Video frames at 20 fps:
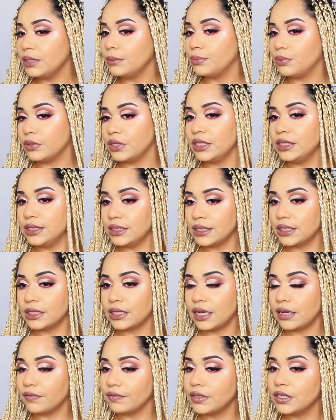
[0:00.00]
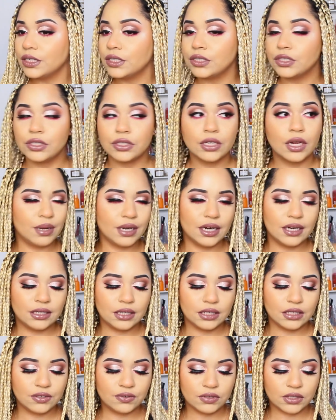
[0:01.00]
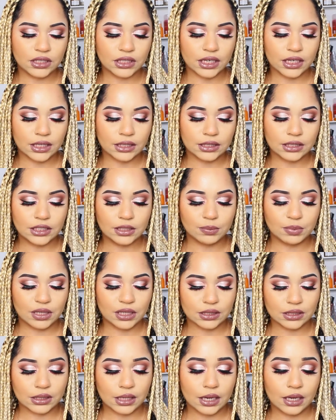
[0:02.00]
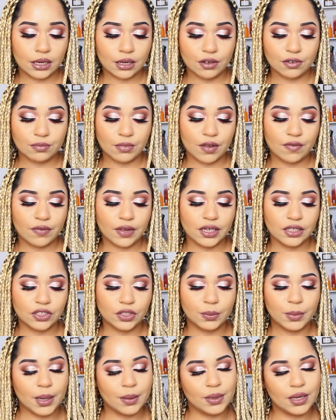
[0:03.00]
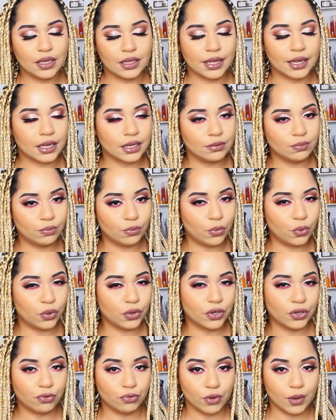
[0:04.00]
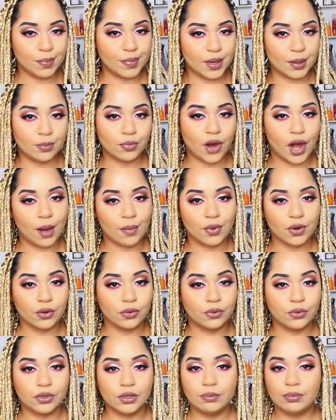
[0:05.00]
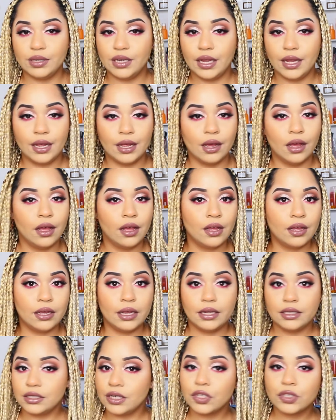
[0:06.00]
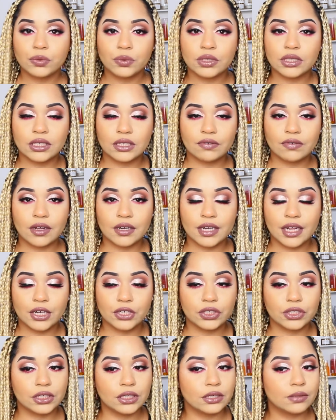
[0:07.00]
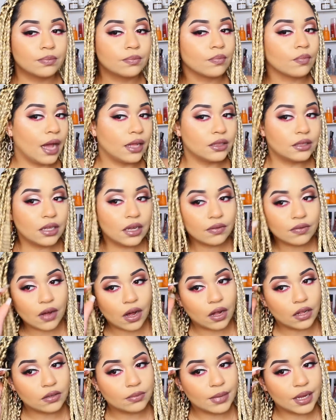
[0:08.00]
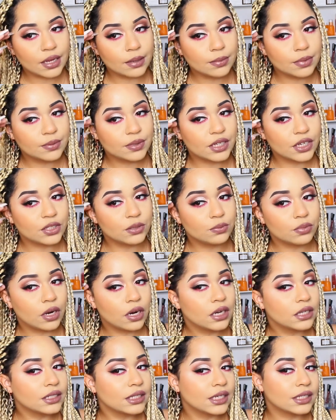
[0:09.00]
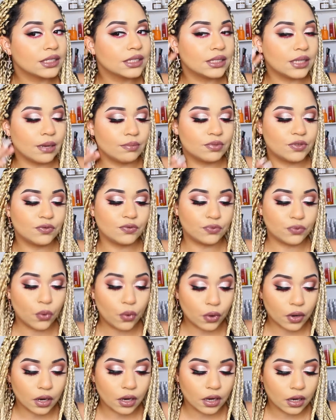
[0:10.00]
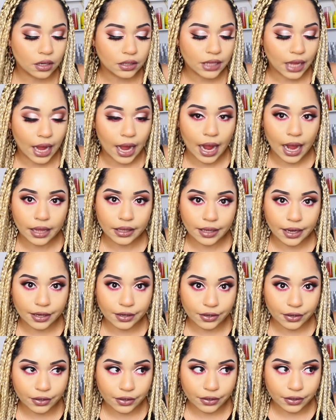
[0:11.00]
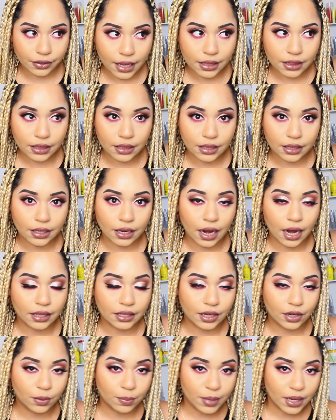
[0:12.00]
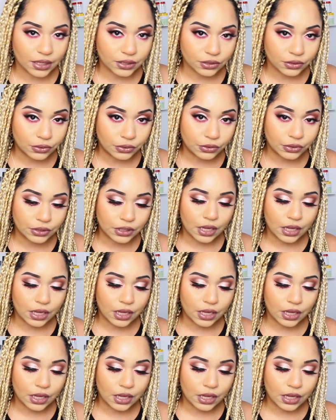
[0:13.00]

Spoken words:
pretty skin-like finish, but it does feel like it's slipping and sliding over my face. So maybe like a more gripping primer would be essential with this foundation. I love all Makeup Obsession products except for the eyeliner and the eyeliner pencils.